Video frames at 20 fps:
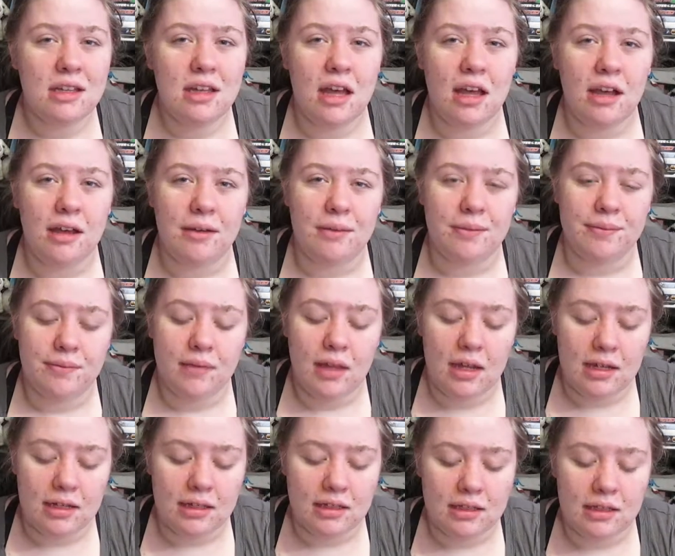
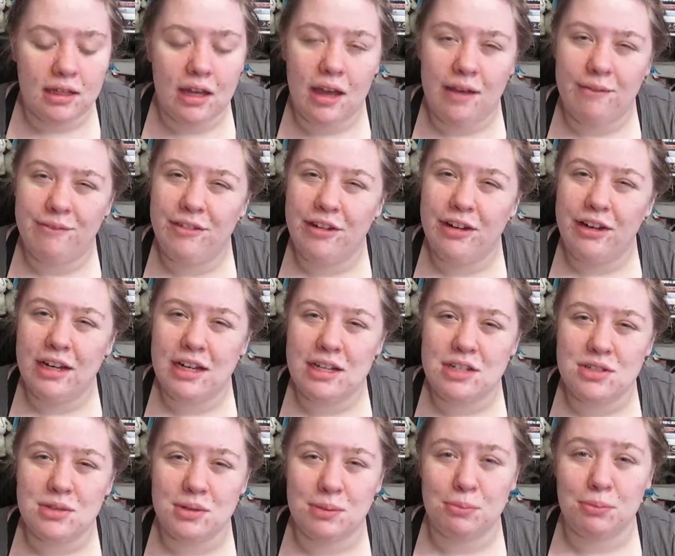I'm very
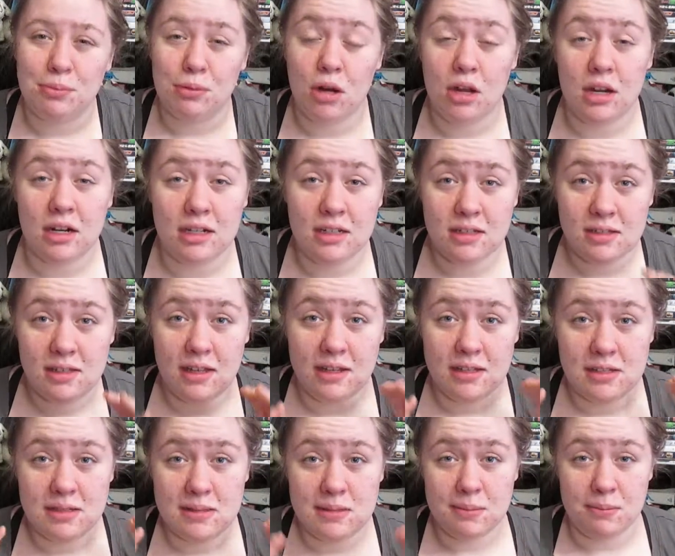into products that
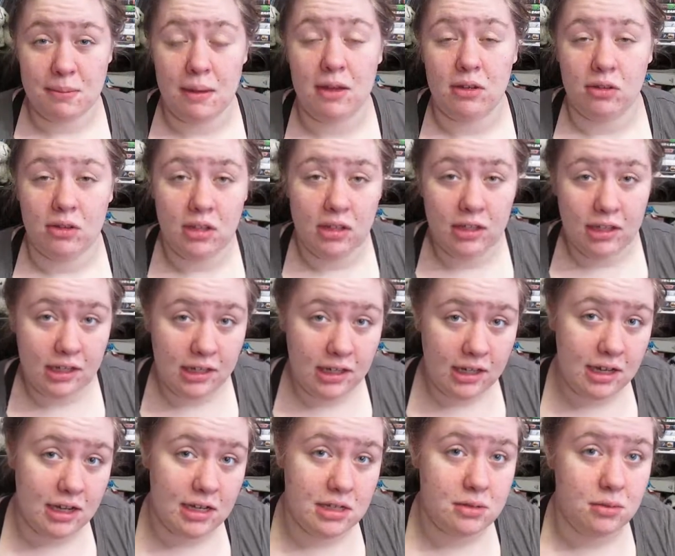smell good
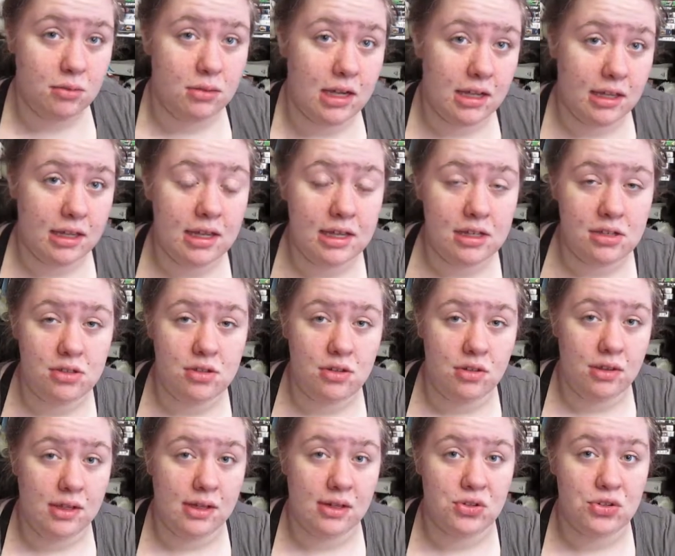as well as do
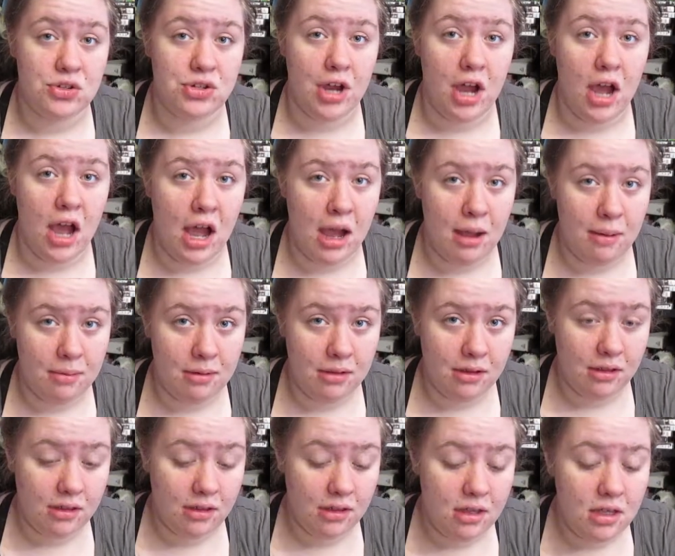their job.
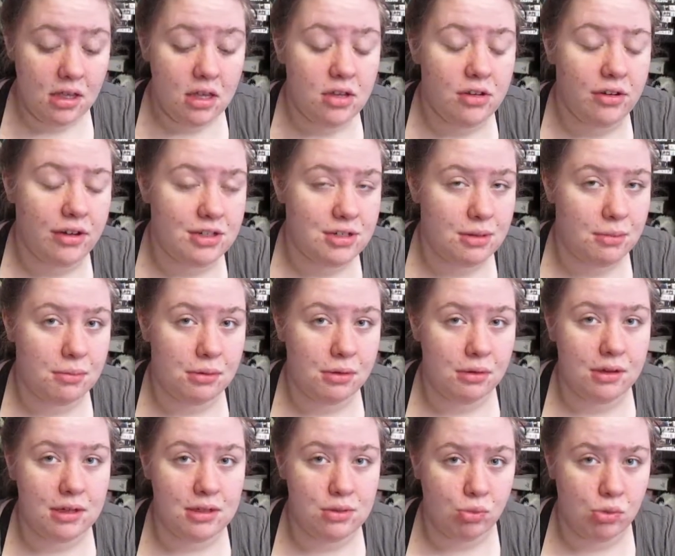Dry shampoo
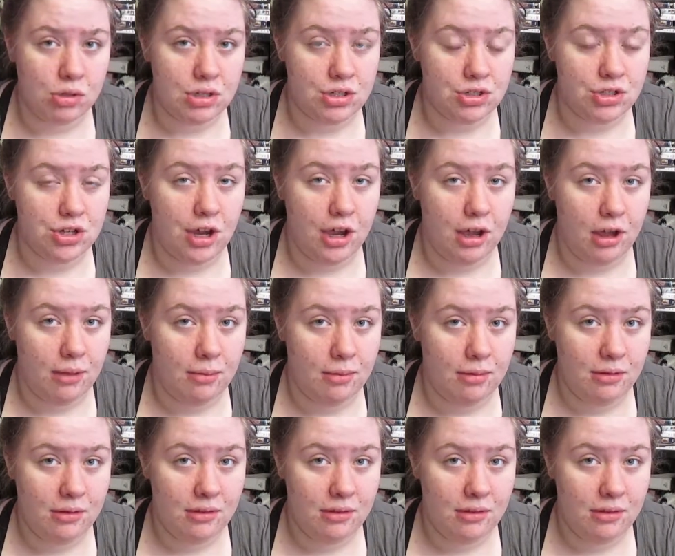has one job.